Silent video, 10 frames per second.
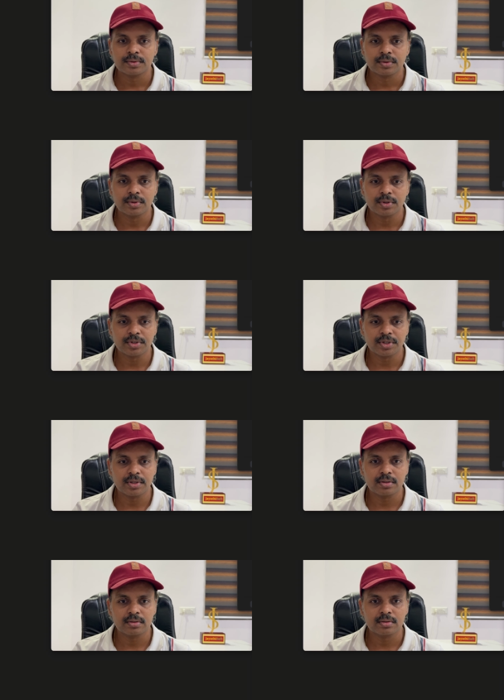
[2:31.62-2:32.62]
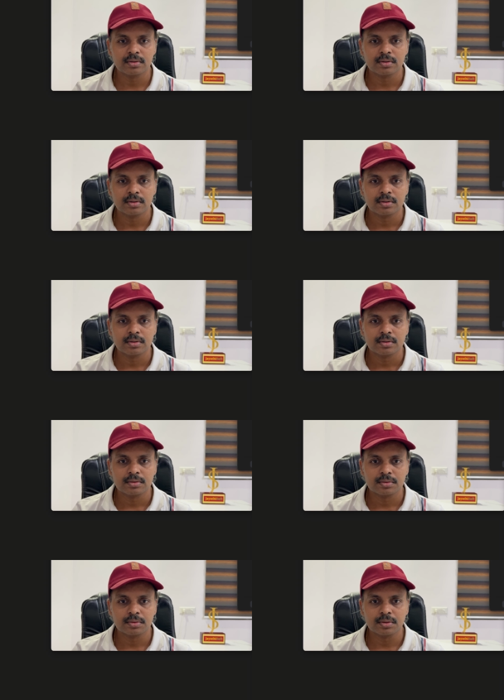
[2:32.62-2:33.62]
Okay.
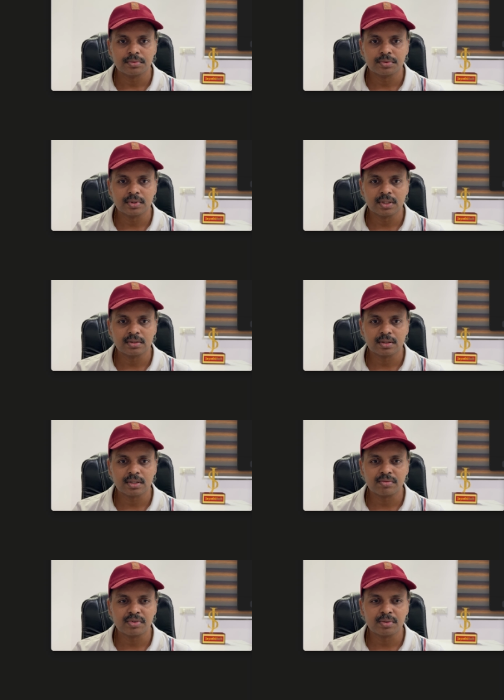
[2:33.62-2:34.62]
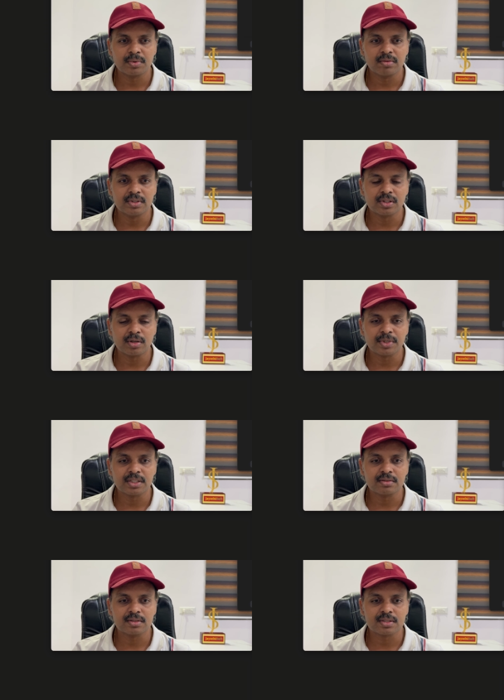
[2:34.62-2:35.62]
So if you guys are comfortable with
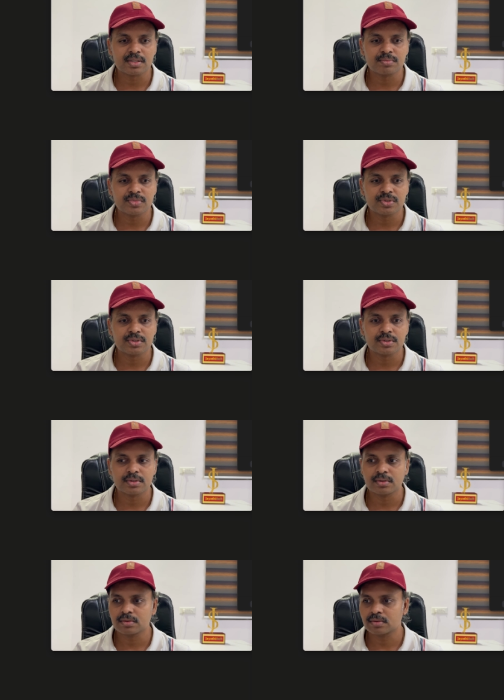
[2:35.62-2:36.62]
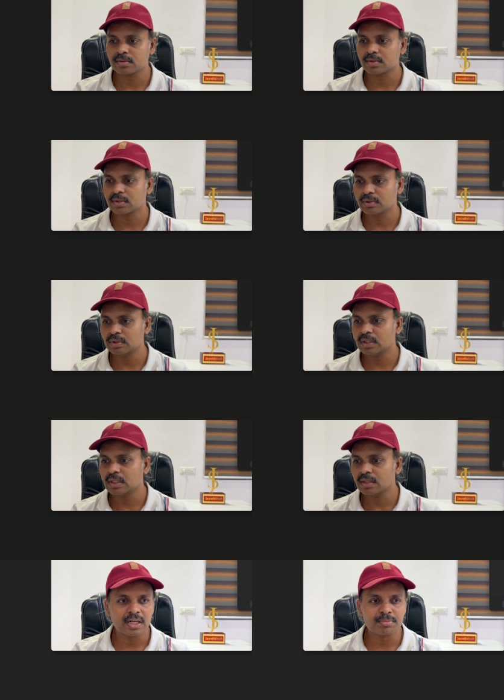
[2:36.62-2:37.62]
operating systems, okay, good.
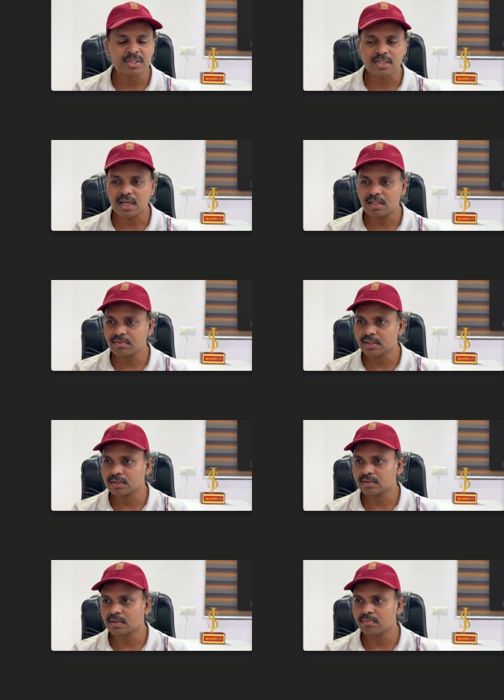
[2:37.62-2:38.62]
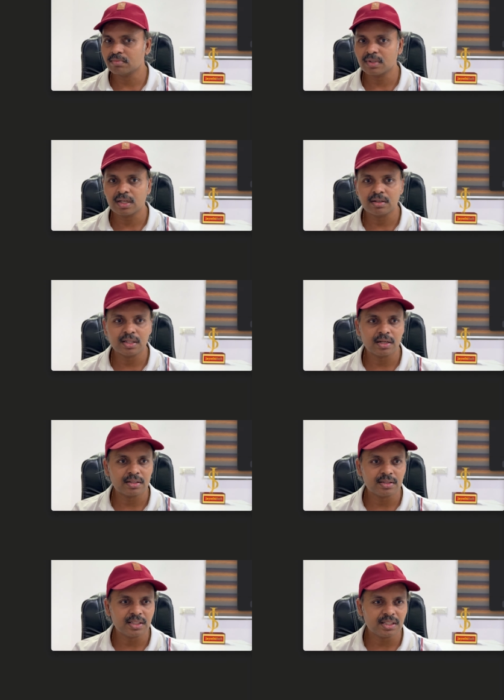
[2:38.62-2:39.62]
Let me start with some
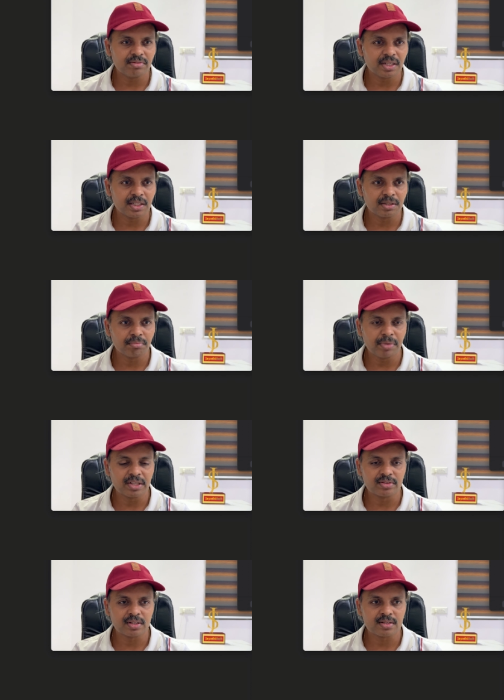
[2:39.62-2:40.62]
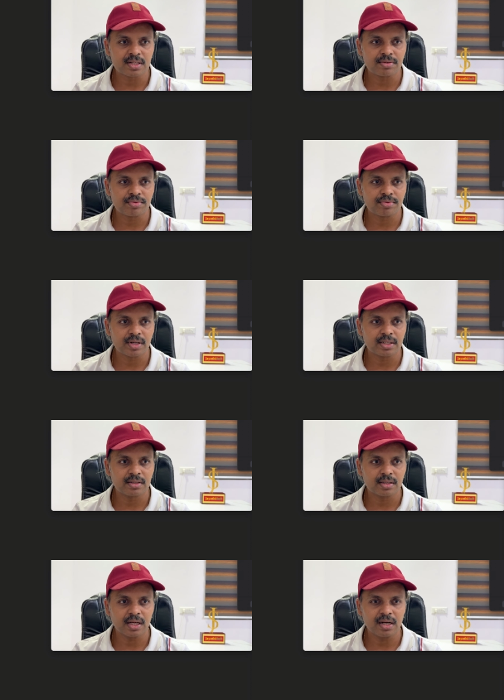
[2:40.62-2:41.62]
the very basic stuff, right?
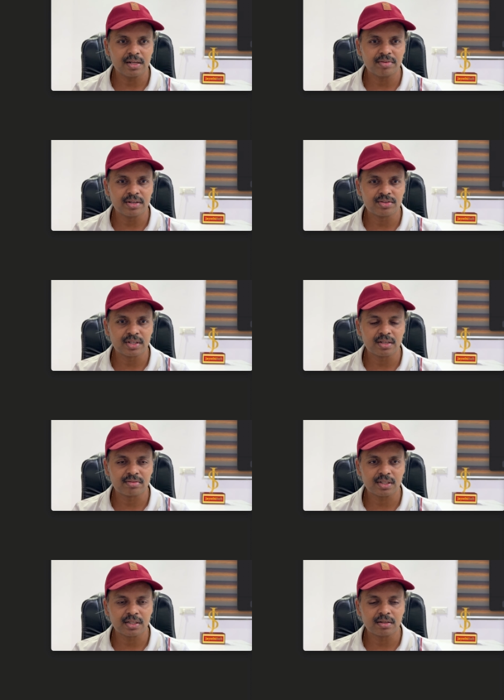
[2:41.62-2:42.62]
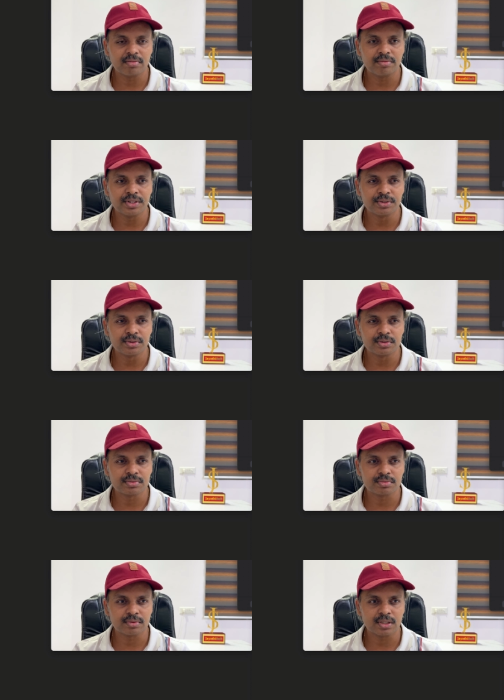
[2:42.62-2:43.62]
I'll even share certain
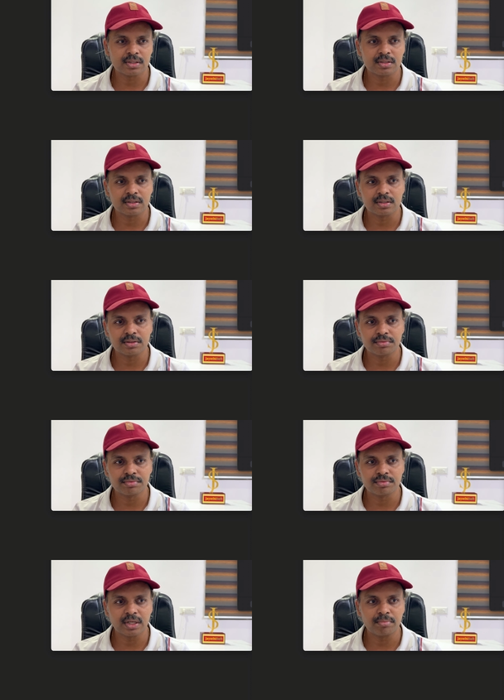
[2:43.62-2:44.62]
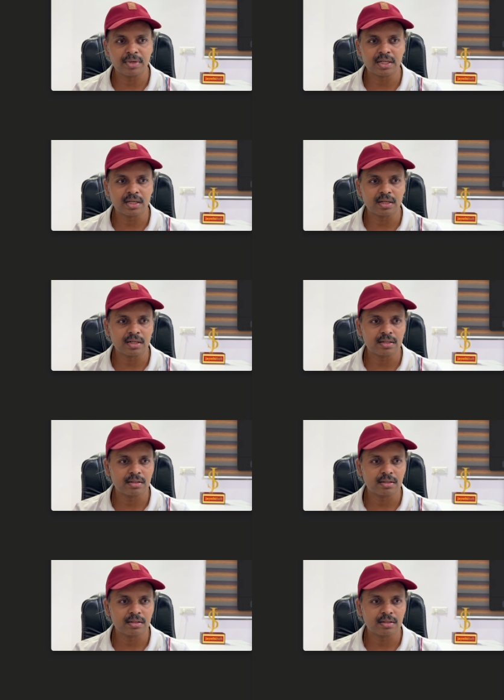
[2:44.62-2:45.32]
videos what if I'm making it,